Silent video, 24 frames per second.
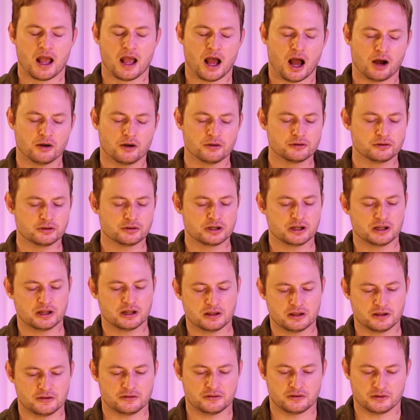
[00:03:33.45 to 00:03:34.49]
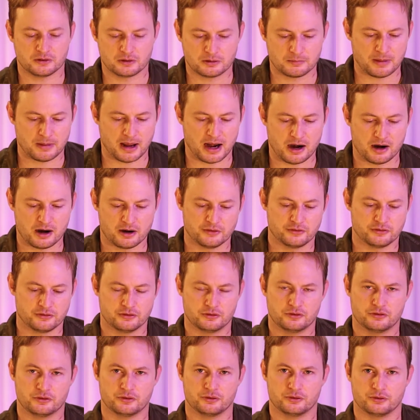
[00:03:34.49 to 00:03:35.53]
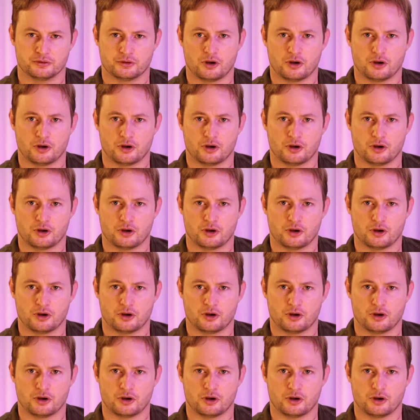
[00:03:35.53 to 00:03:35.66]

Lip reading: I was looking at this in comparison to